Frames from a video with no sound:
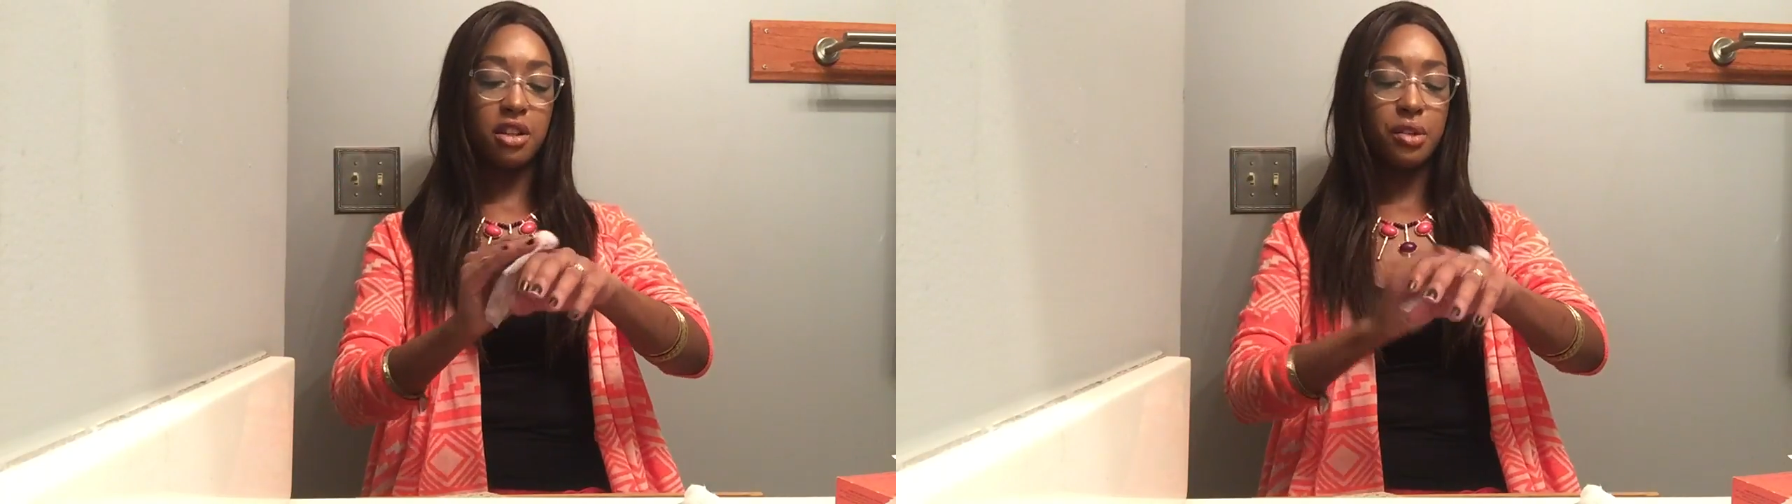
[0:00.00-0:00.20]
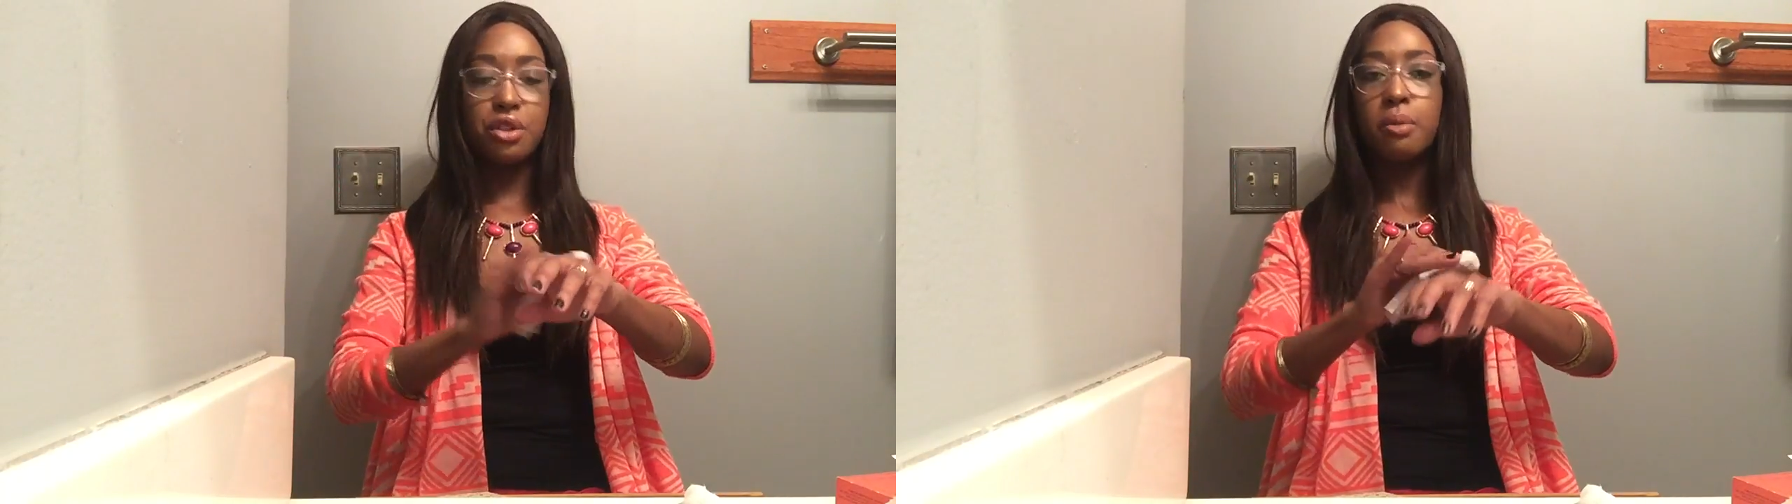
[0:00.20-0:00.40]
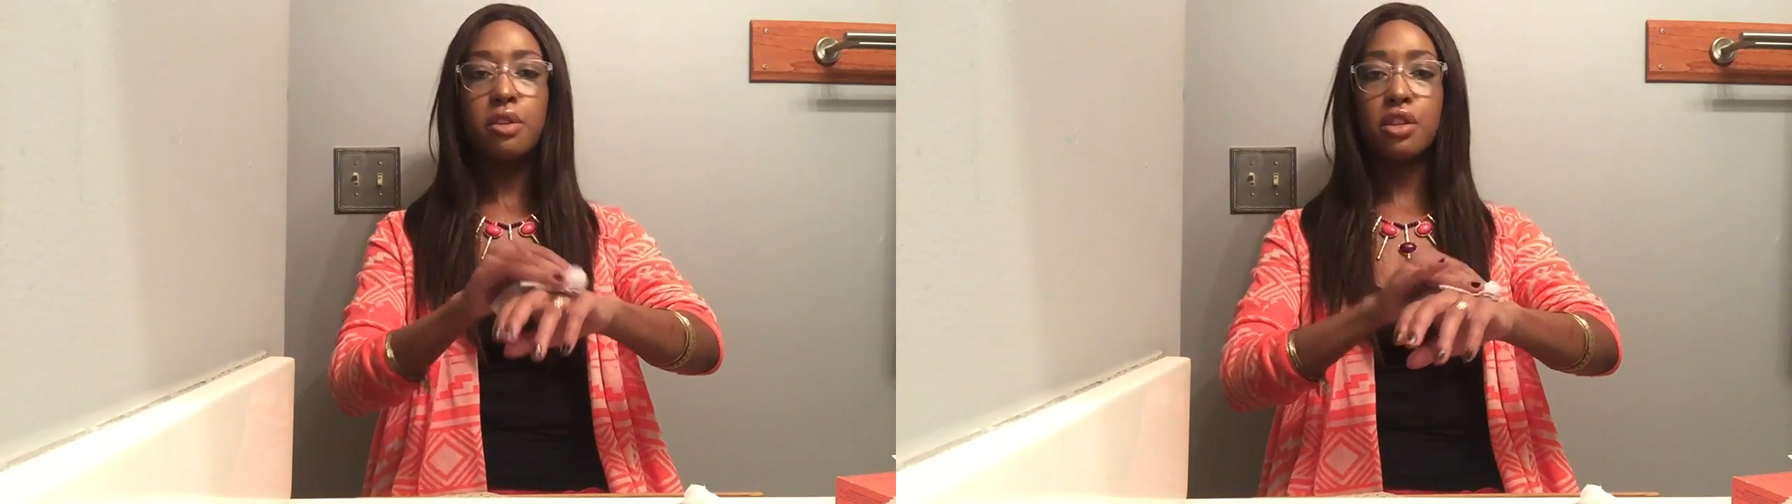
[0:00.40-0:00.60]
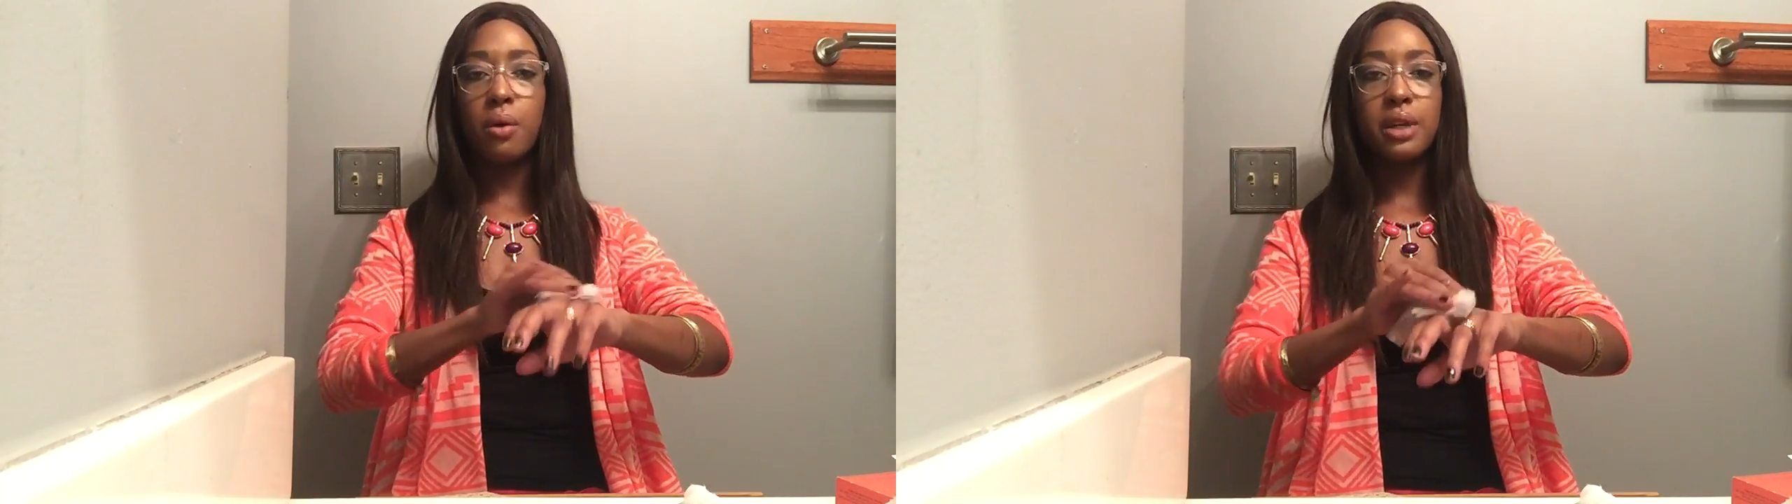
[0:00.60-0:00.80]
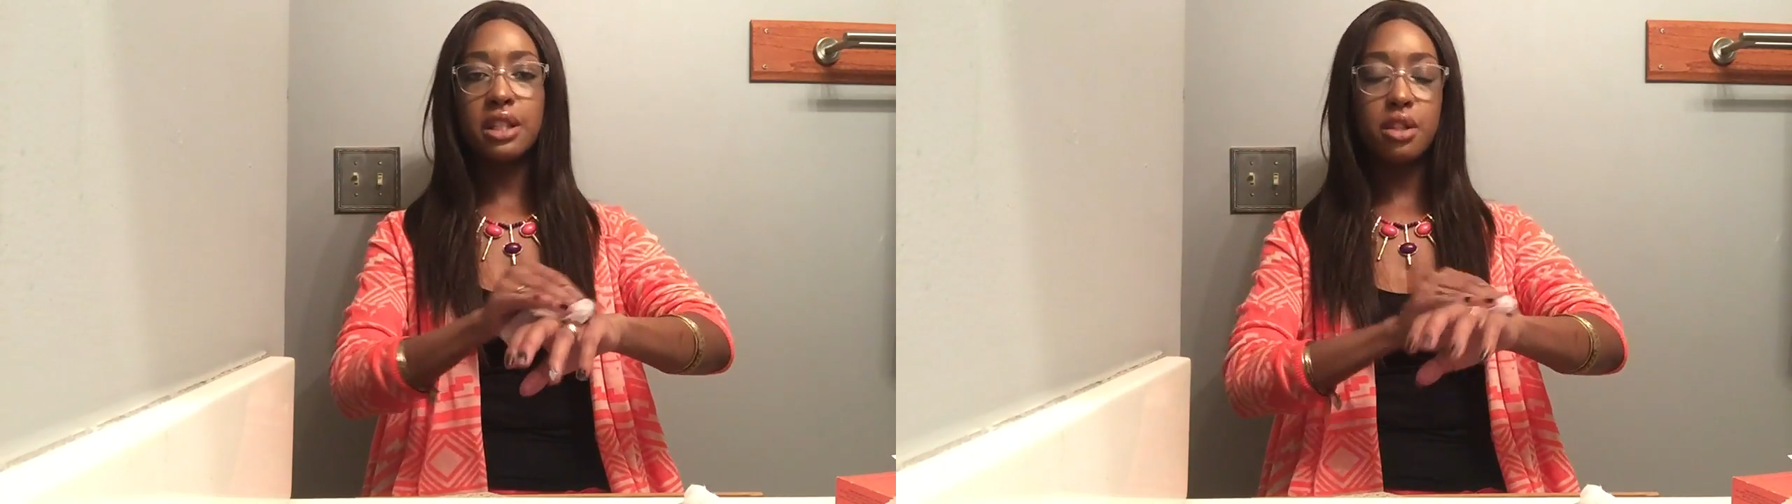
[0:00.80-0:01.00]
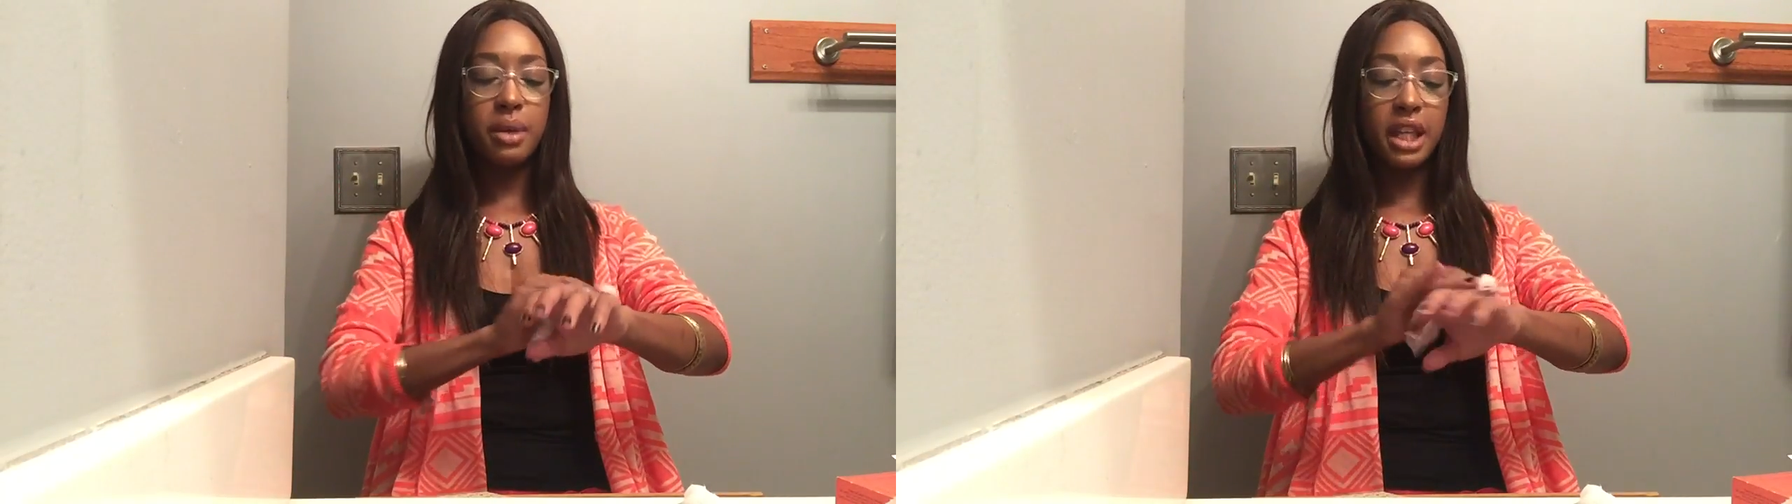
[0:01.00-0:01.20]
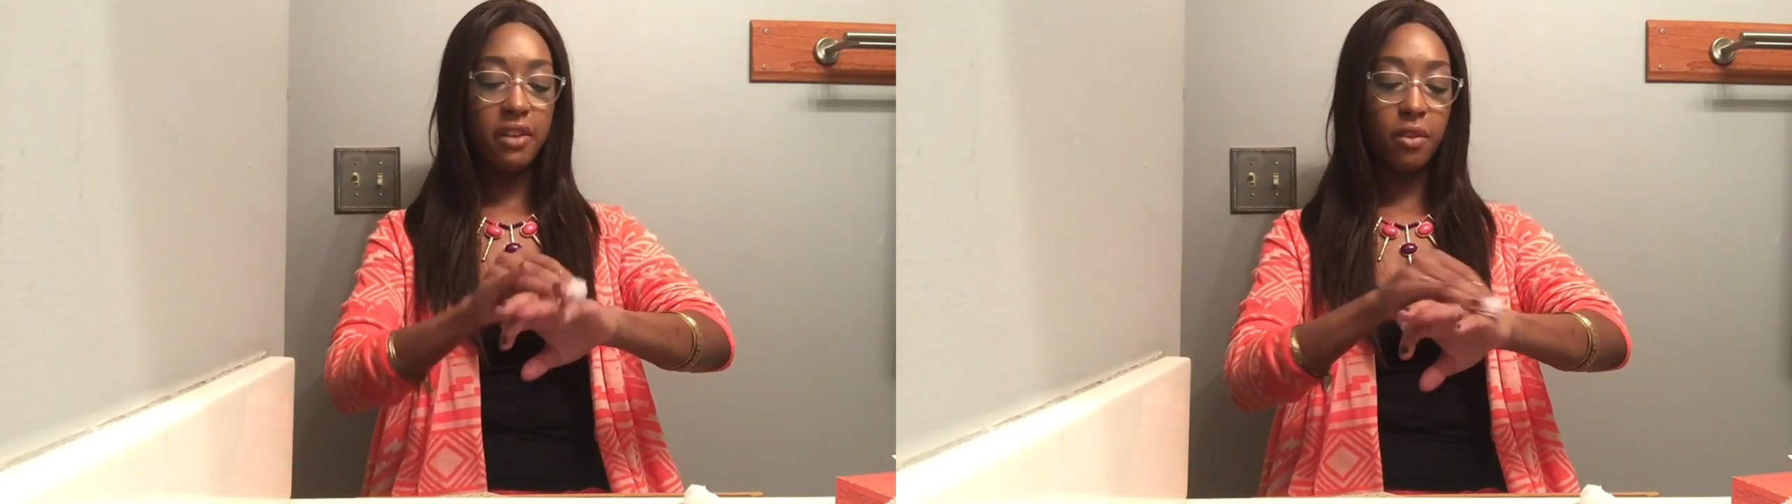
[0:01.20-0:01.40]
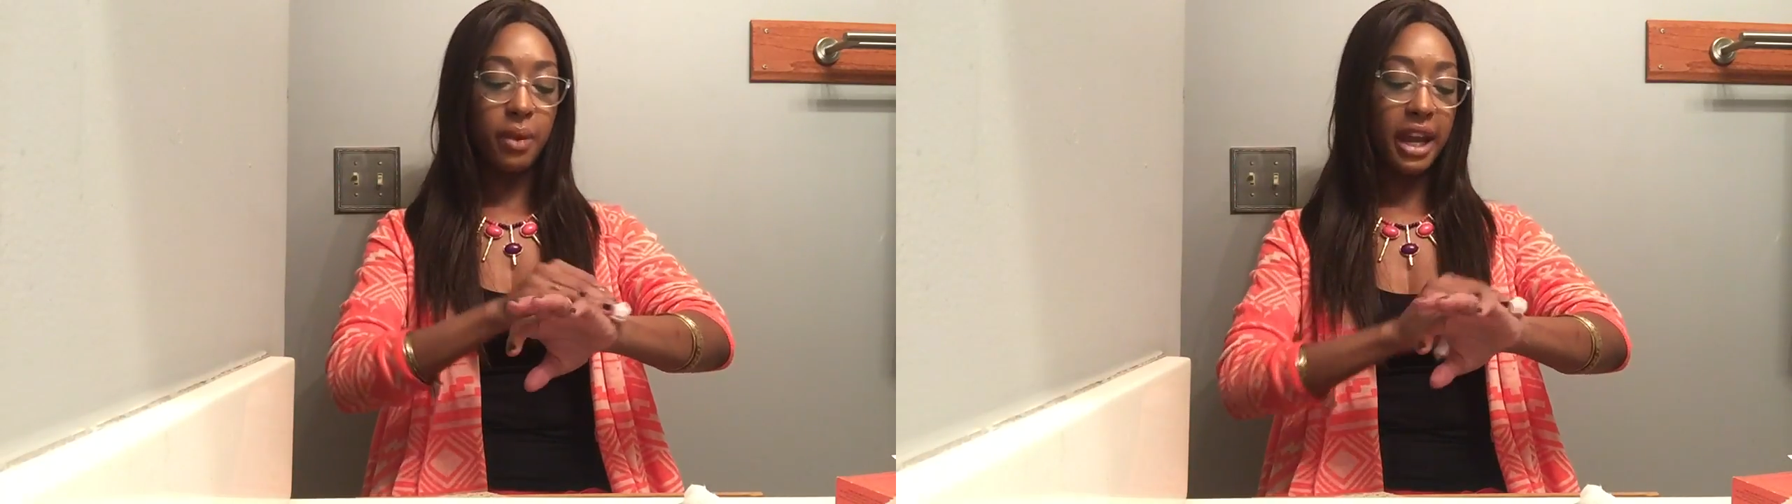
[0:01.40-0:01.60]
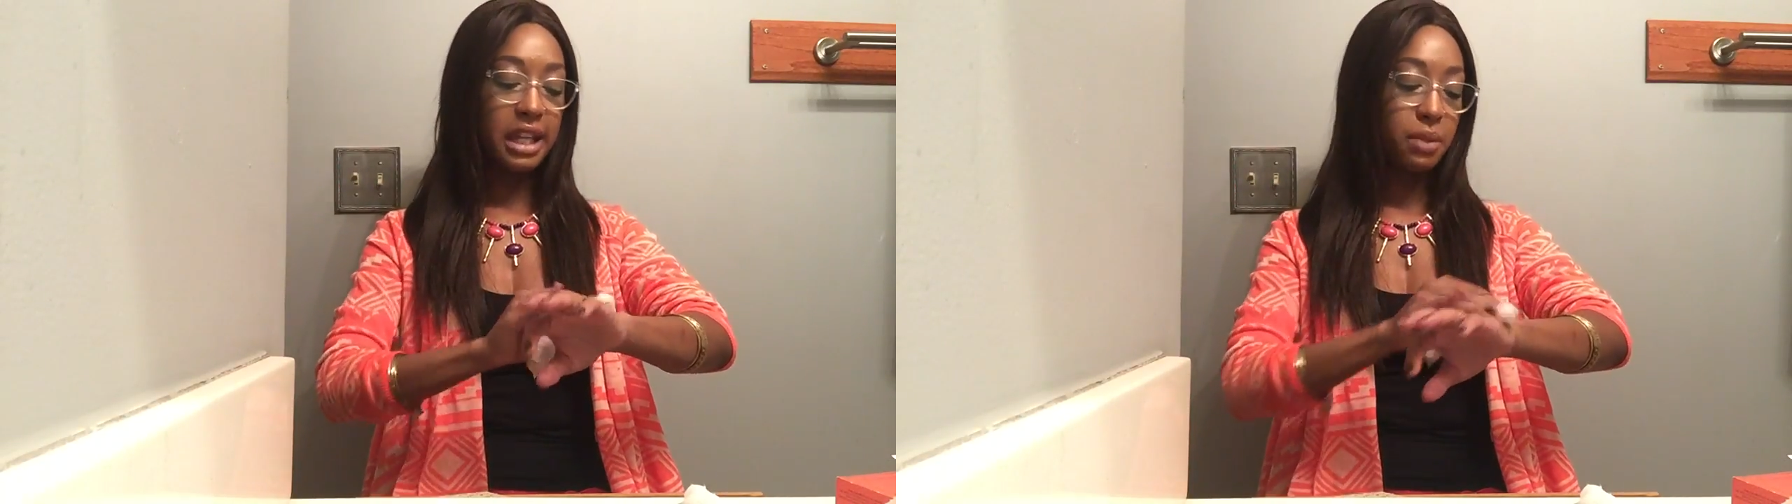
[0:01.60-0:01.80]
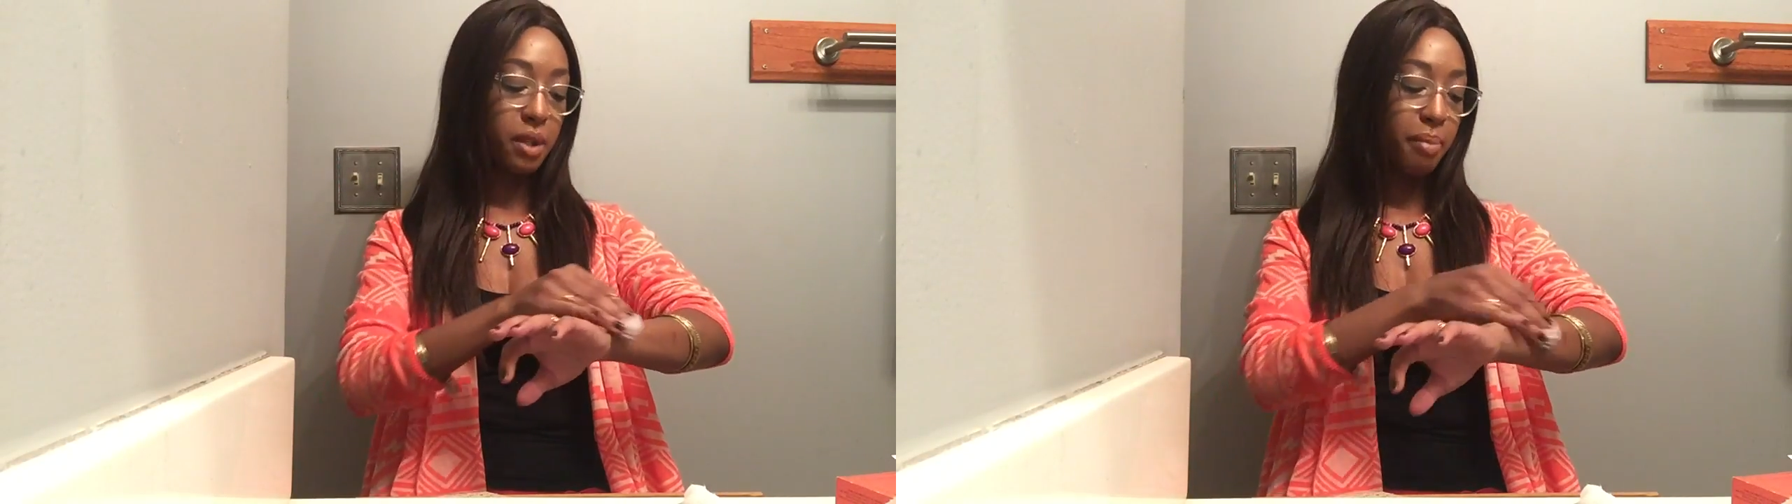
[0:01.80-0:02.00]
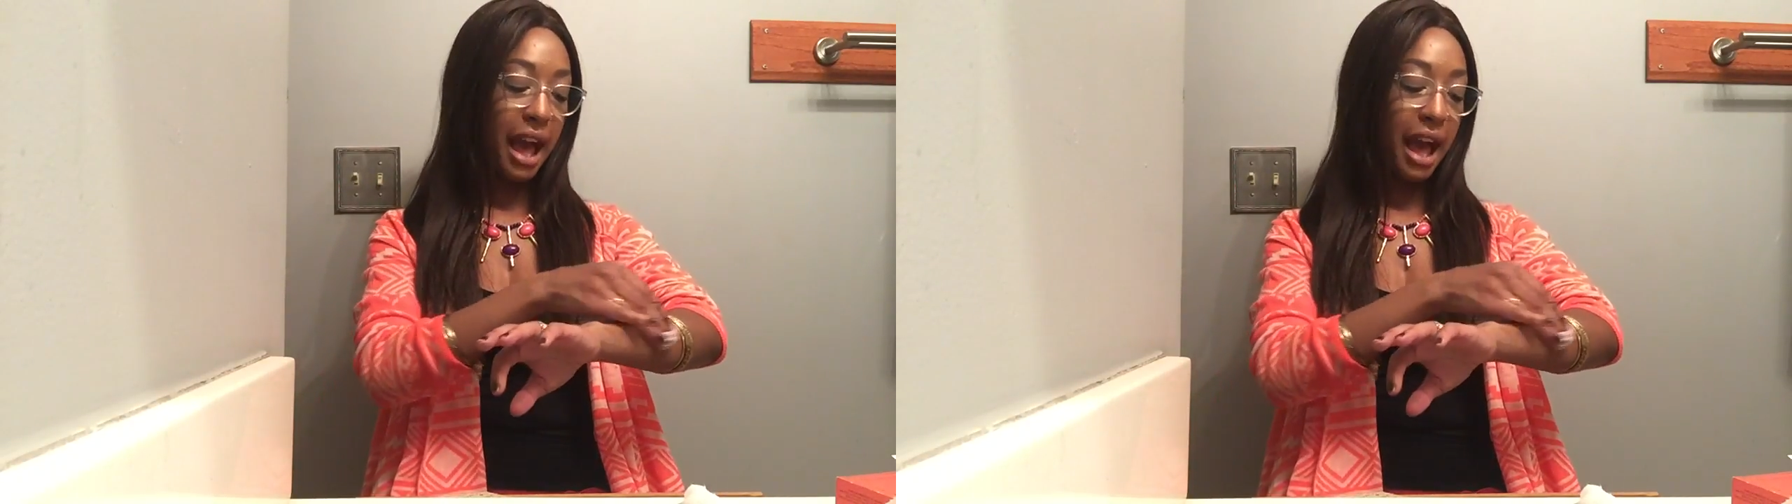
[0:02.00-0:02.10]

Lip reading: YouTubers are always doing giveaways with